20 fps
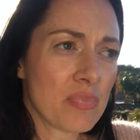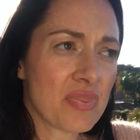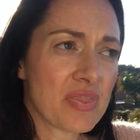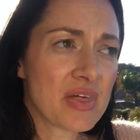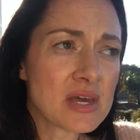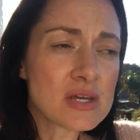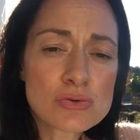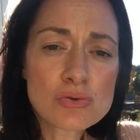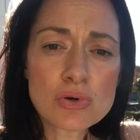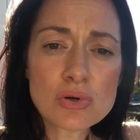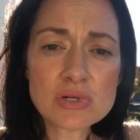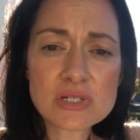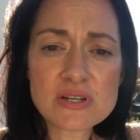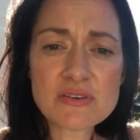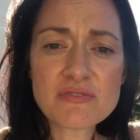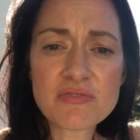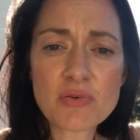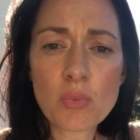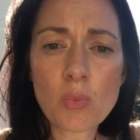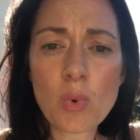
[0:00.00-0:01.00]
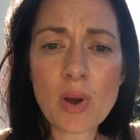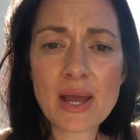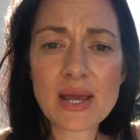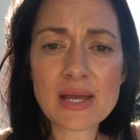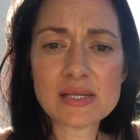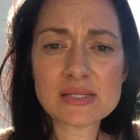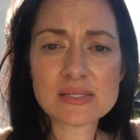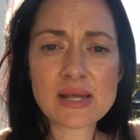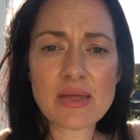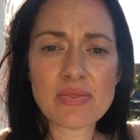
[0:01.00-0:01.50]
These are all different
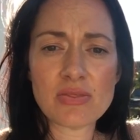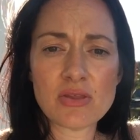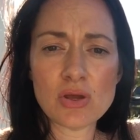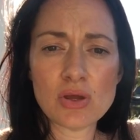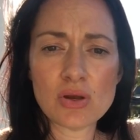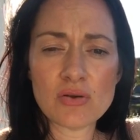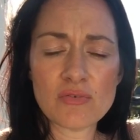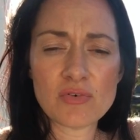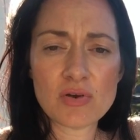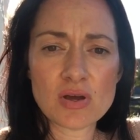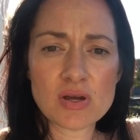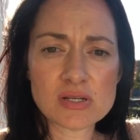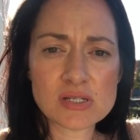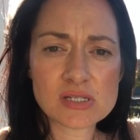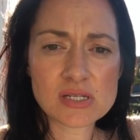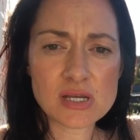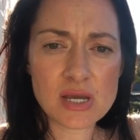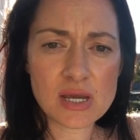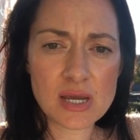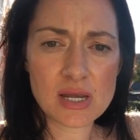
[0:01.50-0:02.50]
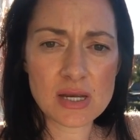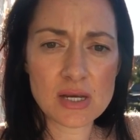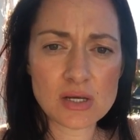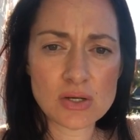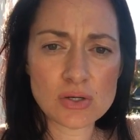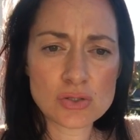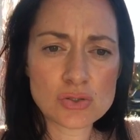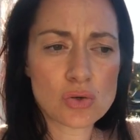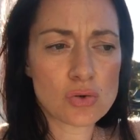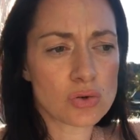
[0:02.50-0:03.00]
ways that the universe
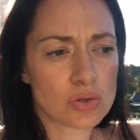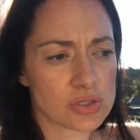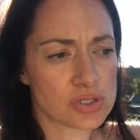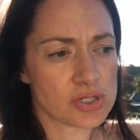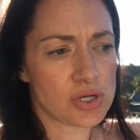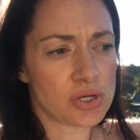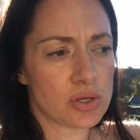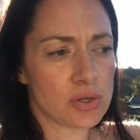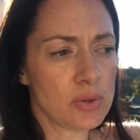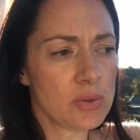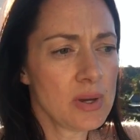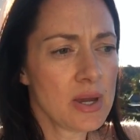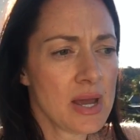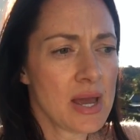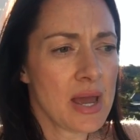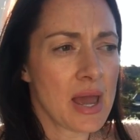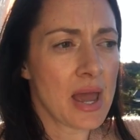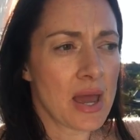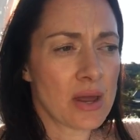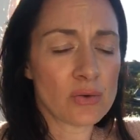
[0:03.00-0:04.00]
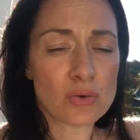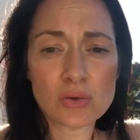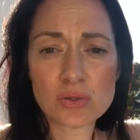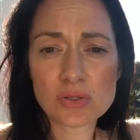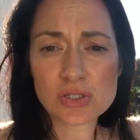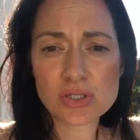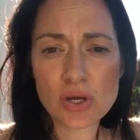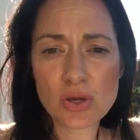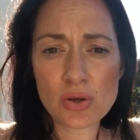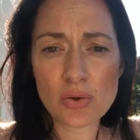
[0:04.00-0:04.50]
can talk to you, and
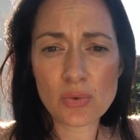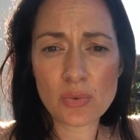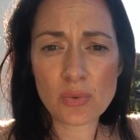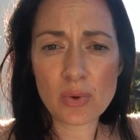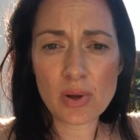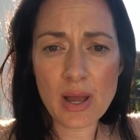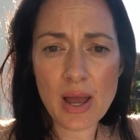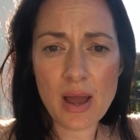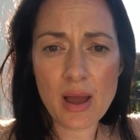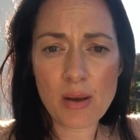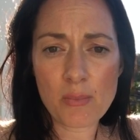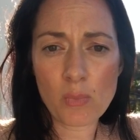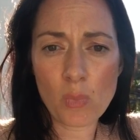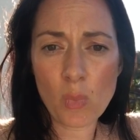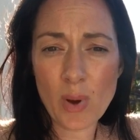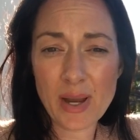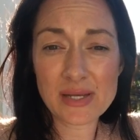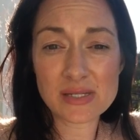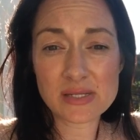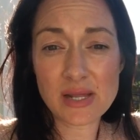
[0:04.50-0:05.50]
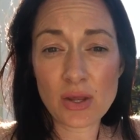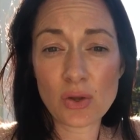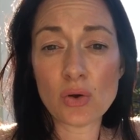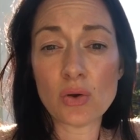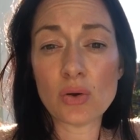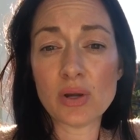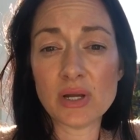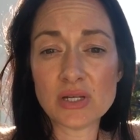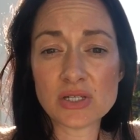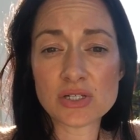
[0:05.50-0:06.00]
also ways that
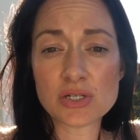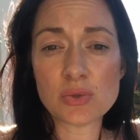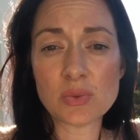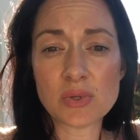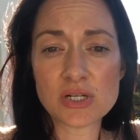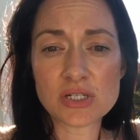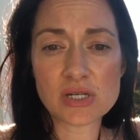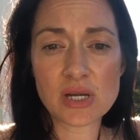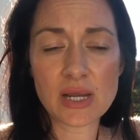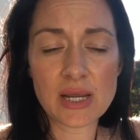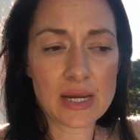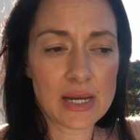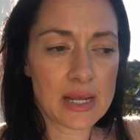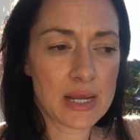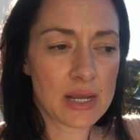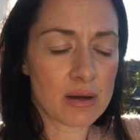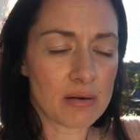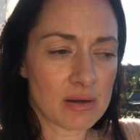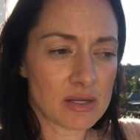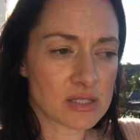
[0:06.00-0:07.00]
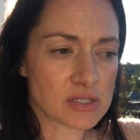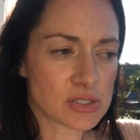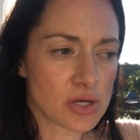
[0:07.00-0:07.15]
your intuition can hear it.